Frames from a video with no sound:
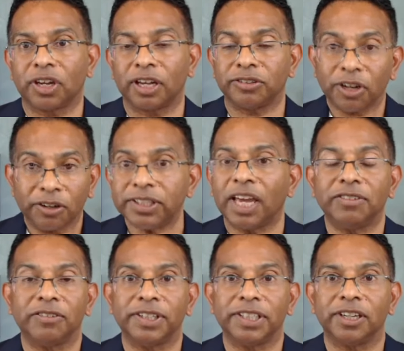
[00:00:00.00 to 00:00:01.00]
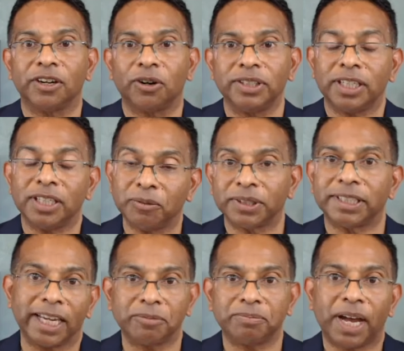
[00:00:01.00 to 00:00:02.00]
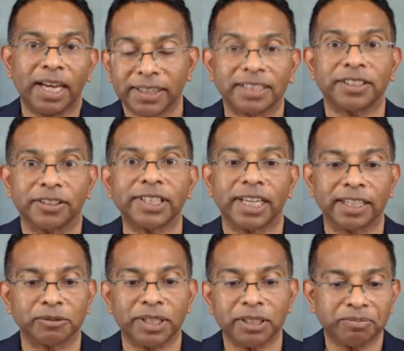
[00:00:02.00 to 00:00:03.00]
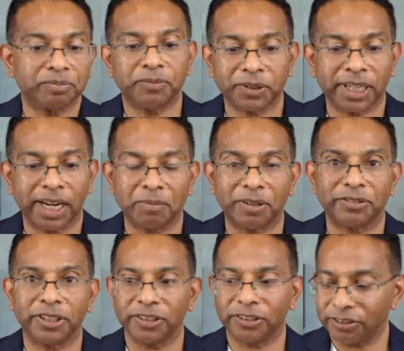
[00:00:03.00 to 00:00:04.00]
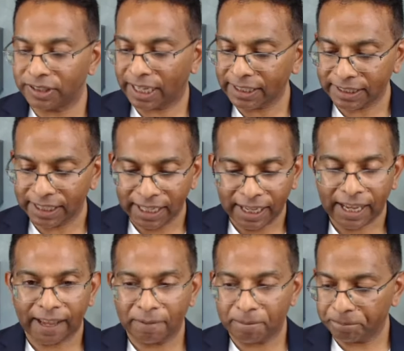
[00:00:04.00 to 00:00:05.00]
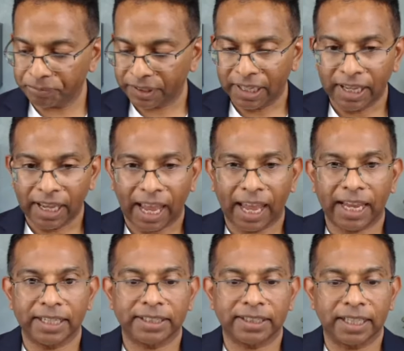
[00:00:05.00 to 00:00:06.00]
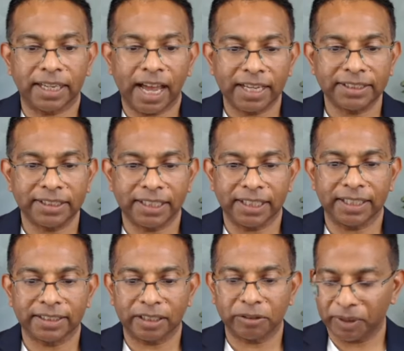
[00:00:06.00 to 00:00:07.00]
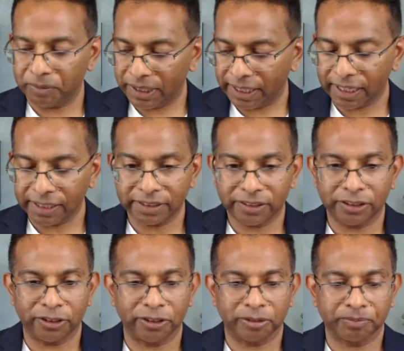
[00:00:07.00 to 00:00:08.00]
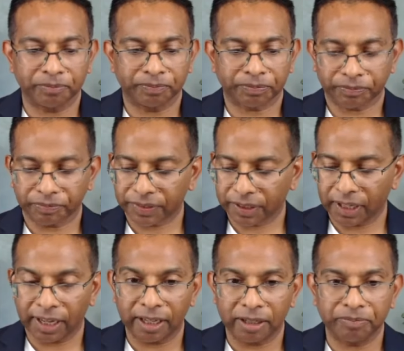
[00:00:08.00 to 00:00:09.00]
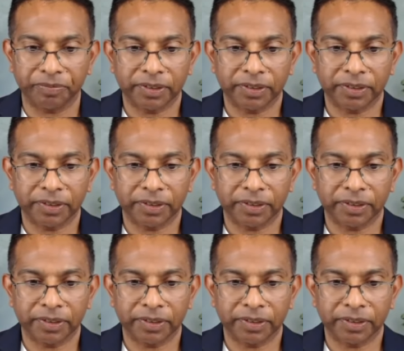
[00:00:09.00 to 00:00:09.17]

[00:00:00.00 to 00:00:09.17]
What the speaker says: don't have your video on and you want to take part, that's okay as well. More than happy for you to do that. And the last thing is that when we get to, when